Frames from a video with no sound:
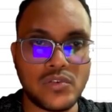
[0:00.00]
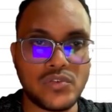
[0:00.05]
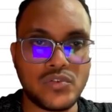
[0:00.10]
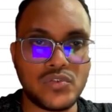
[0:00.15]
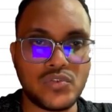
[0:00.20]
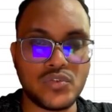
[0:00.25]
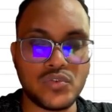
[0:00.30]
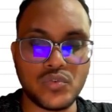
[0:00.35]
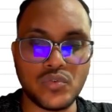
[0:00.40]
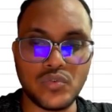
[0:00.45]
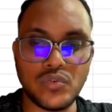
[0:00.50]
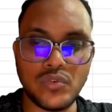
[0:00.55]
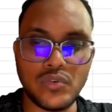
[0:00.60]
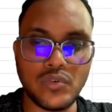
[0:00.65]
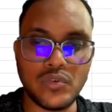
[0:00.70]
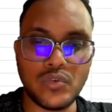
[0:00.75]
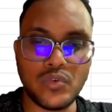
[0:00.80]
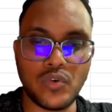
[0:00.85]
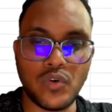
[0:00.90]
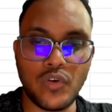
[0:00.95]
2,
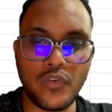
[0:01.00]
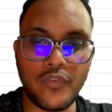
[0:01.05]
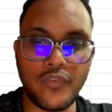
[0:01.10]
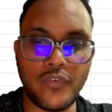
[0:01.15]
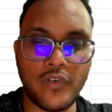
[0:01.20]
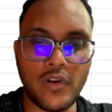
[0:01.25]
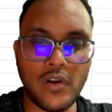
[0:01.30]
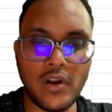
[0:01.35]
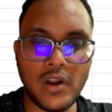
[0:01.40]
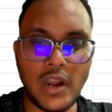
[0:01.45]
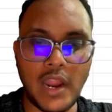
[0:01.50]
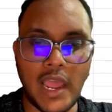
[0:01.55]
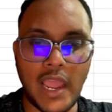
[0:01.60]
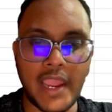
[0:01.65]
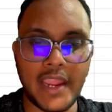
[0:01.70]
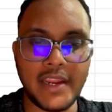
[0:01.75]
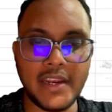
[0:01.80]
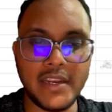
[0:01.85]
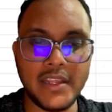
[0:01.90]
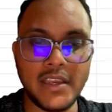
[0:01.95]
go for
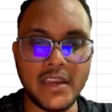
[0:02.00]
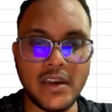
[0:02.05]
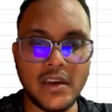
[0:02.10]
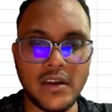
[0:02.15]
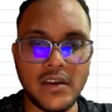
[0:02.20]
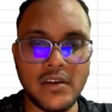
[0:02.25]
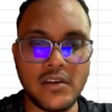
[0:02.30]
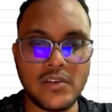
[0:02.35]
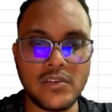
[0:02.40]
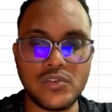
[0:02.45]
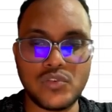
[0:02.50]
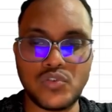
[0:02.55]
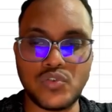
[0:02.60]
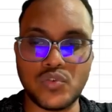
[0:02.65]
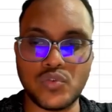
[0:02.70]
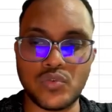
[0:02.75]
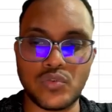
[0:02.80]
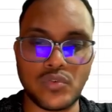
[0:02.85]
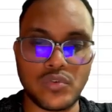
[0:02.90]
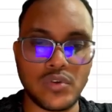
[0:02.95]
idea
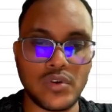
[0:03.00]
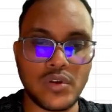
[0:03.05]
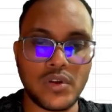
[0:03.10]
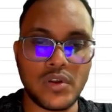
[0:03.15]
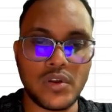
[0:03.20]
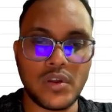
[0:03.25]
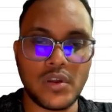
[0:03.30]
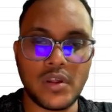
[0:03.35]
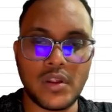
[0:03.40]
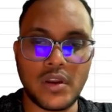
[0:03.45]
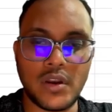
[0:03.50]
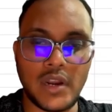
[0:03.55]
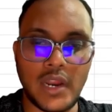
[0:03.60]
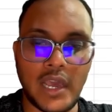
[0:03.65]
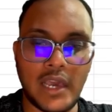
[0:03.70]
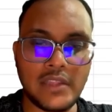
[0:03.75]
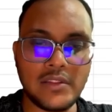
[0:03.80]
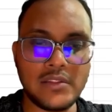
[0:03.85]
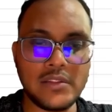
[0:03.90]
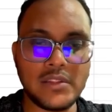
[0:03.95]
2.
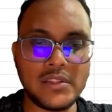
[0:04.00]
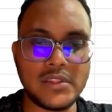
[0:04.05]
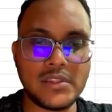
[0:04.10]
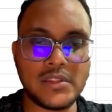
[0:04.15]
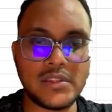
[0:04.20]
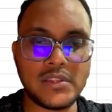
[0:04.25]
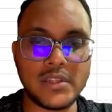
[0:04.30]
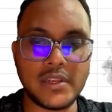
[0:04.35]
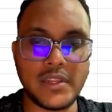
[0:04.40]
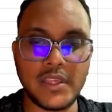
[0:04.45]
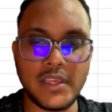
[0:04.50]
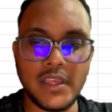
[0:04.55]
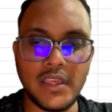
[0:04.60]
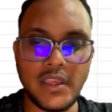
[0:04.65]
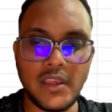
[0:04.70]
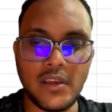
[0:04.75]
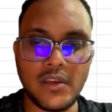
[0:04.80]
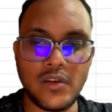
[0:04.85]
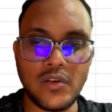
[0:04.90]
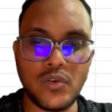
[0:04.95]
Run 3,
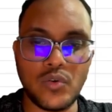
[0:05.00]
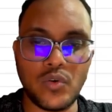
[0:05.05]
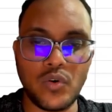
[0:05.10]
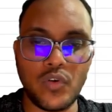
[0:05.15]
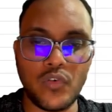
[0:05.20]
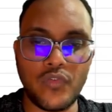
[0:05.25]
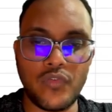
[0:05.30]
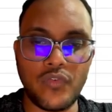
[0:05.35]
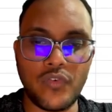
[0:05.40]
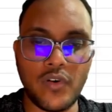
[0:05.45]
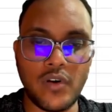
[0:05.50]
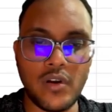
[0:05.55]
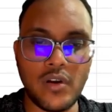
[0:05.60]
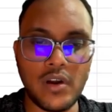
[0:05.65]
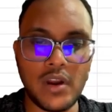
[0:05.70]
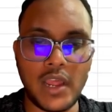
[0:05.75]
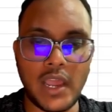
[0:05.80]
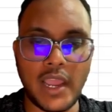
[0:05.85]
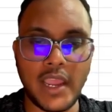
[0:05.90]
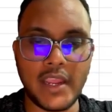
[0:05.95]
go for
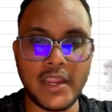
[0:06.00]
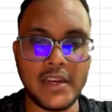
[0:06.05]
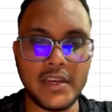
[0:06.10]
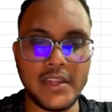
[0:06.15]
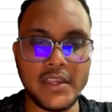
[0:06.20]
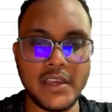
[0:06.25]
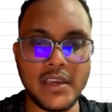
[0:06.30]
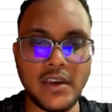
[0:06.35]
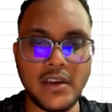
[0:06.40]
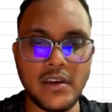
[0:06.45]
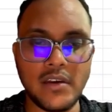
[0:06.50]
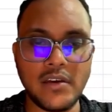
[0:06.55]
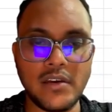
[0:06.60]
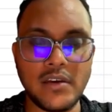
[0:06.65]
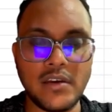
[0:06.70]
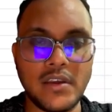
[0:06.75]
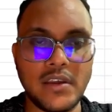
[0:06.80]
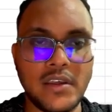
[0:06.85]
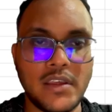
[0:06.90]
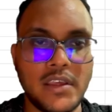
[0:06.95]
idea
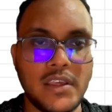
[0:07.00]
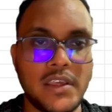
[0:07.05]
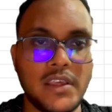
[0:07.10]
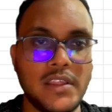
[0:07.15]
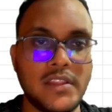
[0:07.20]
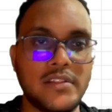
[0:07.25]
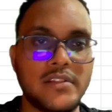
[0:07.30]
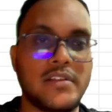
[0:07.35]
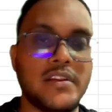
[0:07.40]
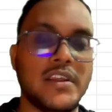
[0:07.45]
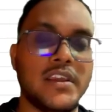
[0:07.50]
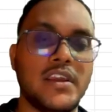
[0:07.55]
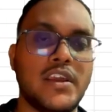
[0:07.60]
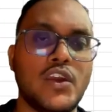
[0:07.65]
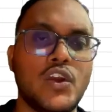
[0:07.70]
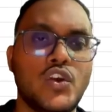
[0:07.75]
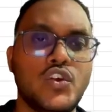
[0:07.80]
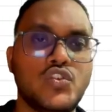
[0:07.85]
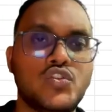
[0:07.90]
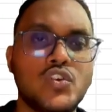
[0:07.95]
3.
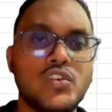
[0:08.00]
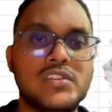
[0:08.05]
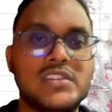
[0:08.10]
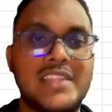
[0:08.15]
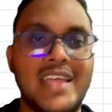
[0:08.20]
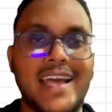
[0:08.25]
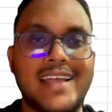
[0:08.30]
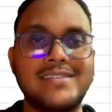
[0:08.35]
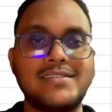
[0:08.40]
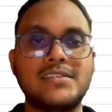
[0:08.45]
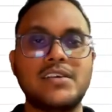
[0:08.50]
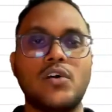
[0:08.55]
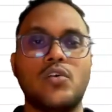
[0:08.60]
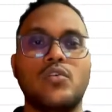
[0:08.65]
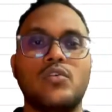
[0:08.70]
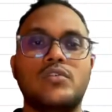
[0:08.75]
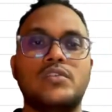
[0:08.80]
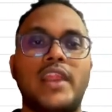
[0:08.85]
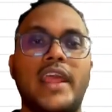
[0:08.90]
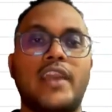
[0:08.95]
So that's how,
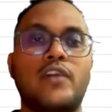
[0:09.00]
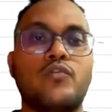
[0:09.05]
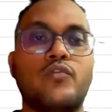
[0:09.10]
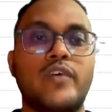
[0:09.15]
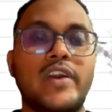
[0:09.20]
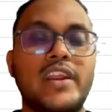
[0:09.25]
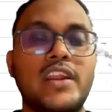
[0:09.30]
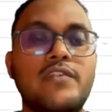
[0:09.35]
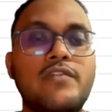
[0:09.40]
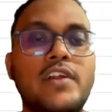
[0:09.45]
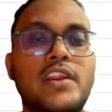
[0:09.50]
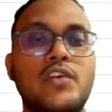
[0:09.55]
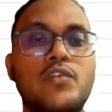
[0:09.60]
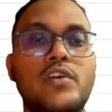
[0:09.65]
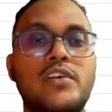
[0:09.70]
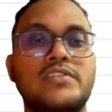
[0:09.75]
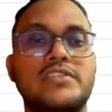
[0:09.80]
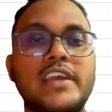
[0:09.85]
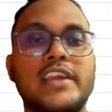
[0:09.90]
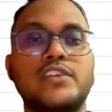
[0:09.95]
like whenever you are
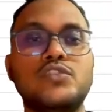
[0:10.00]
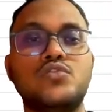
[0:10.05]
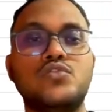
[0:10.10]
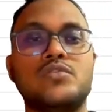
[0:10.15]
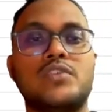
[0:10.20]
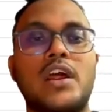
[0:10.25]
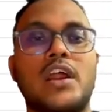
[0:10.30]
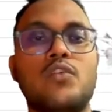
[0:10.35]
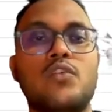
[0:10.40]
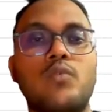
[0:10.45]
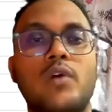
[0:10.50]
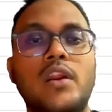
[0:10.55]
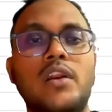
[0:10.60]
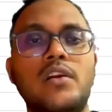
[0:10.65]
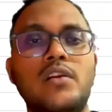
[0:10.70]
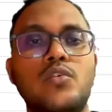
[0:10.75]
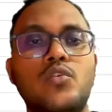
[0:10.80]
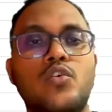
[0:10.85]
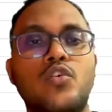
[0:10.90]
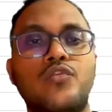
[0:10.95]
trying to run
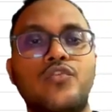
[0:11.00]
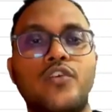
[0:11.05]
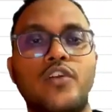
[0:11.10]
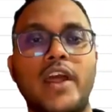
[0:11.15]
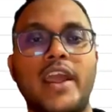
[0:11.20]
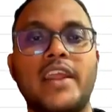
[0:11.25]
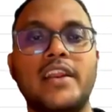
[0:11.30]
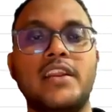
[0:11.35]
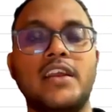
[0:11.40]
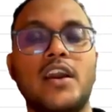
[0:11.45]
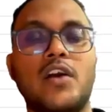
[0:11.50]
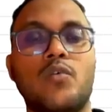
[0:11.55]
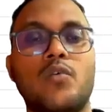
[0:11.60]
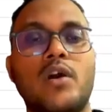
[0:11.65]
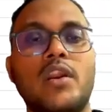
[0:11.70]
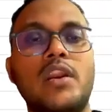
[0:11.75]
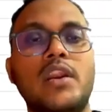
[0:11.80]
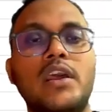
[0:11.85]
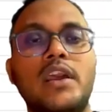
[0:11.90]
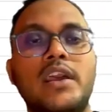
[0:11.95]
1, go for idea
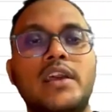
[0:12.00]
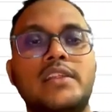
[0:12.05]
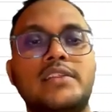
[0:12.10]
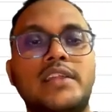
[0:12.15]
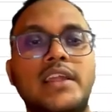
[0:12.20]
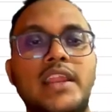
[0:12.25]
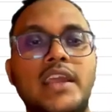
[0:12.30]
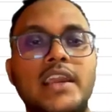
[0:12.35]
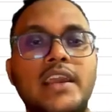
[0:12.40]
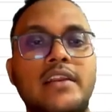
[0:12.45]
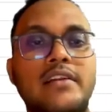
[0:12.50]
1, then again